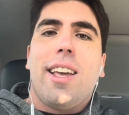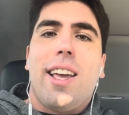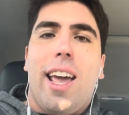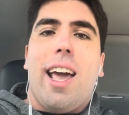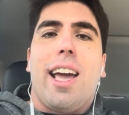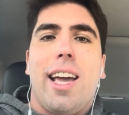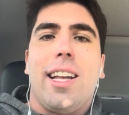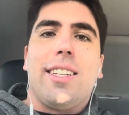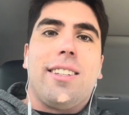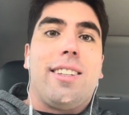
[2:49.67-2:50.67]

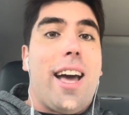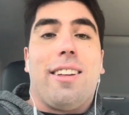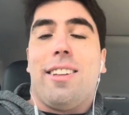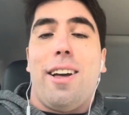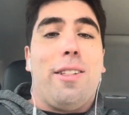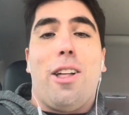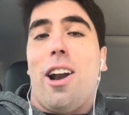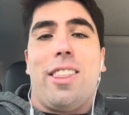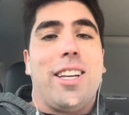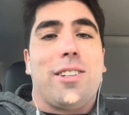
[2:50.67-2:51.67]
And yeah, a lot
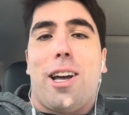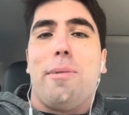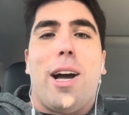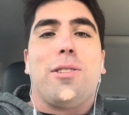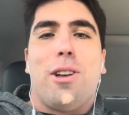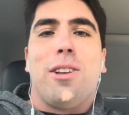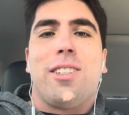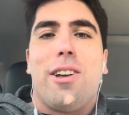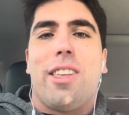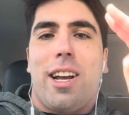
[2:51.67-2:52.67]
of things are coming out. So I'll
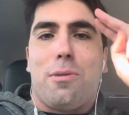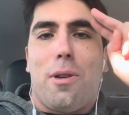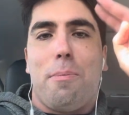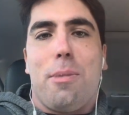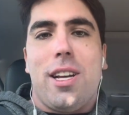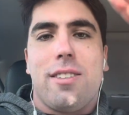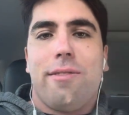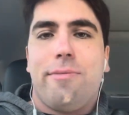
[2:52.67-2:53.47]
see you on the next one. Peace.